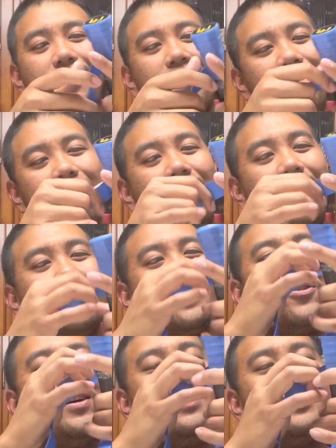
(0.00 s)
Yeah, it's
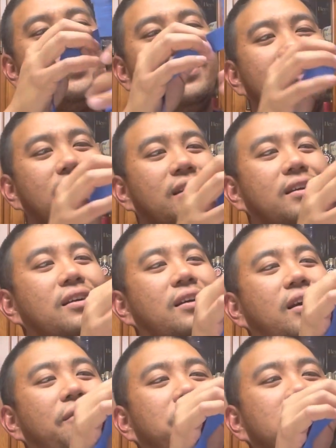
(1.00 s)
crazy.
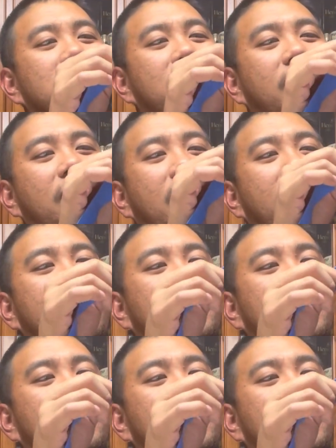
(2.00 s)
It feels like I get to